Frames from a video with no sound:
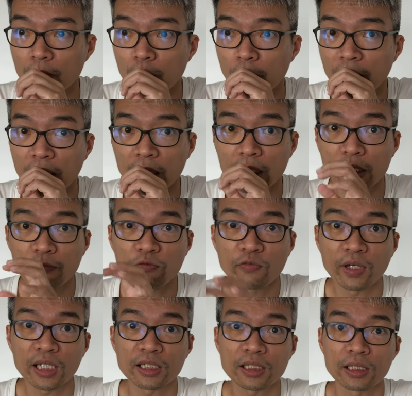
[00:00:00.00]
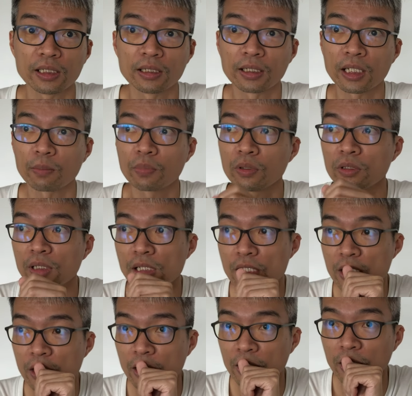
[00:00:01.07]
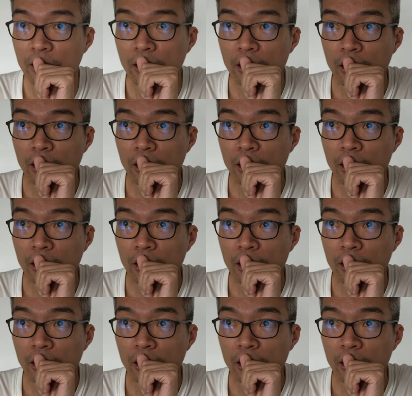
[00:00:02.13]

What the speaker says: when I invest in Keppel DC,